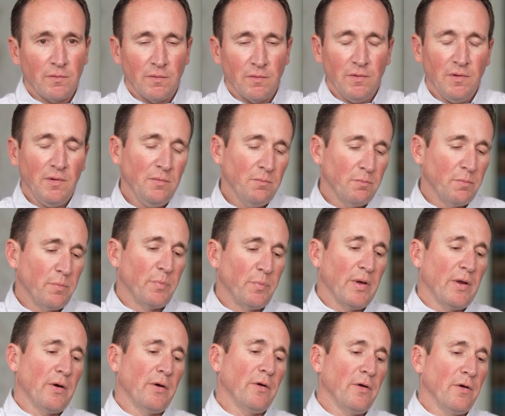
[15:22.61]
the
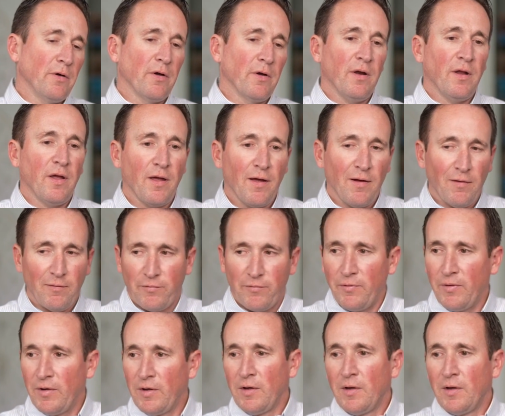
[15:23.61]
better you're gonna have,